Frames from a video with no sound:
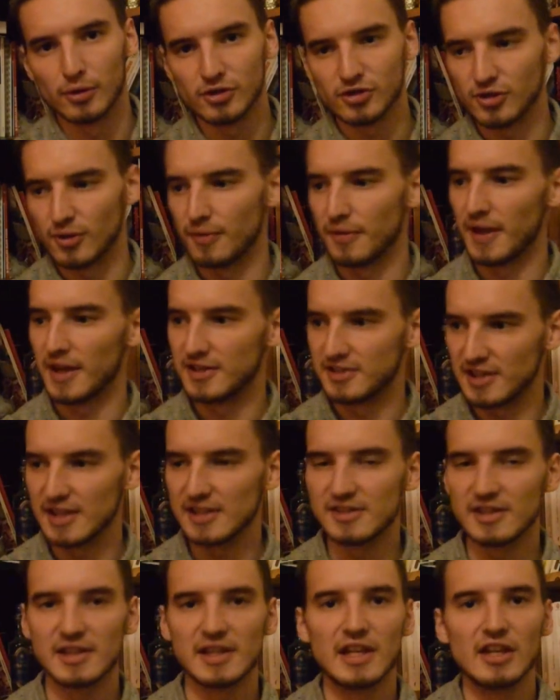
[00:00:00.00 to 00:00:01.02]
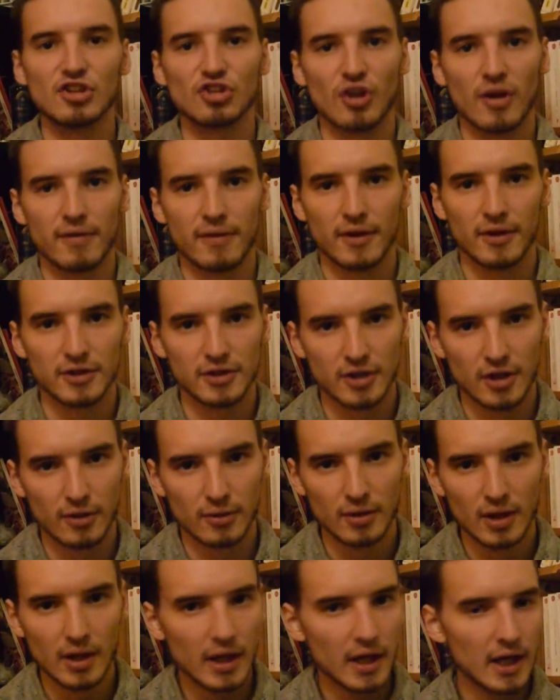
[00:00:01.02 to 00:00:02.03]
so they're dating each other,
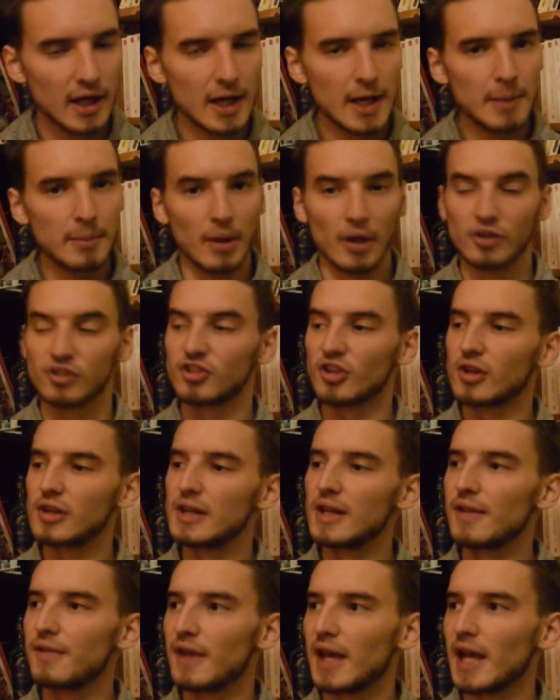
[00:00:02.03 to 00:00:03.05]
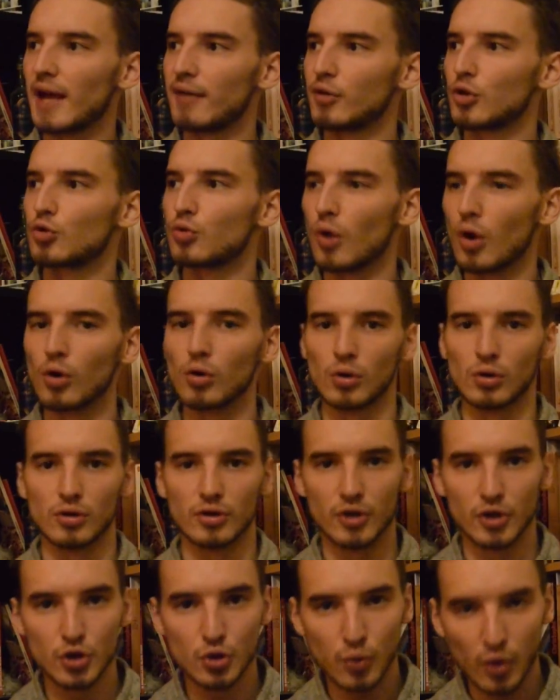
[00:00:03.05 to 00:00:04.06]
But suddenly they have a
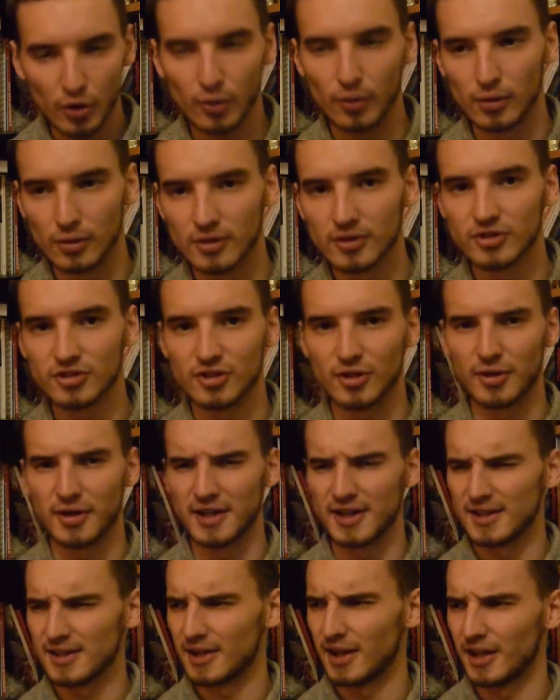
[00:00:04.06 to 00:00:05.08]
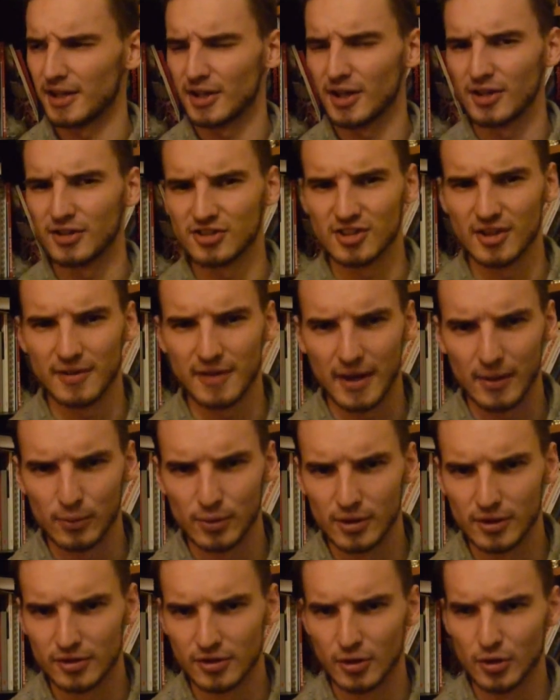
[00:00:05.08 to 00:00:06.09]
quarrel, sorry, I can't say that
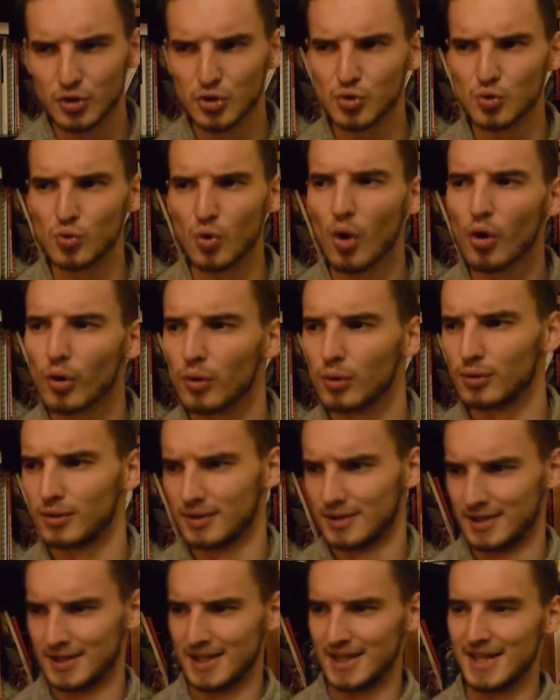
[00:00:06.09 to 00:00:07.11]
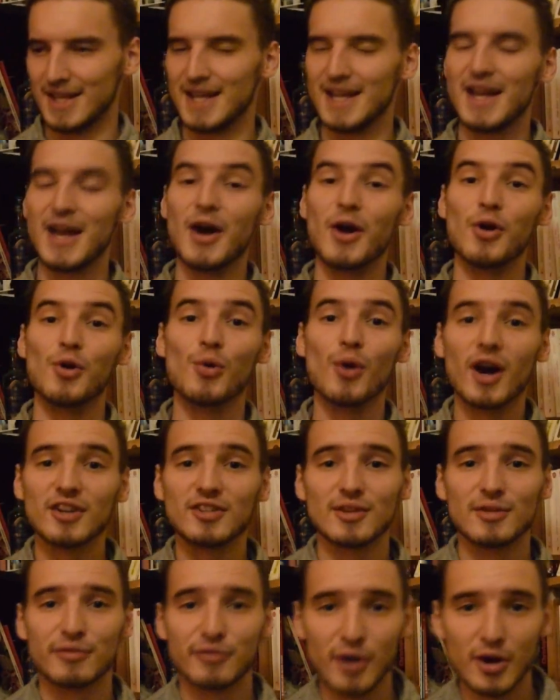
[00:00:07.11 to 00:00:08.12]
word, a quarrel, right
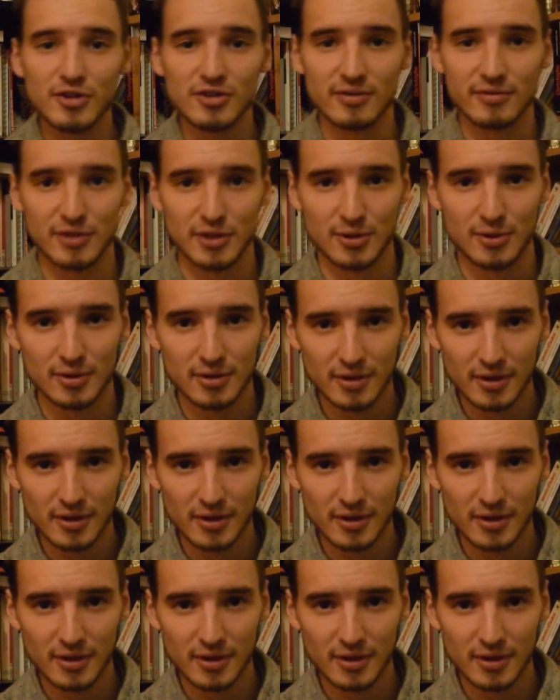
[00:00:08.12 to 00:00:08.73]
in front of you,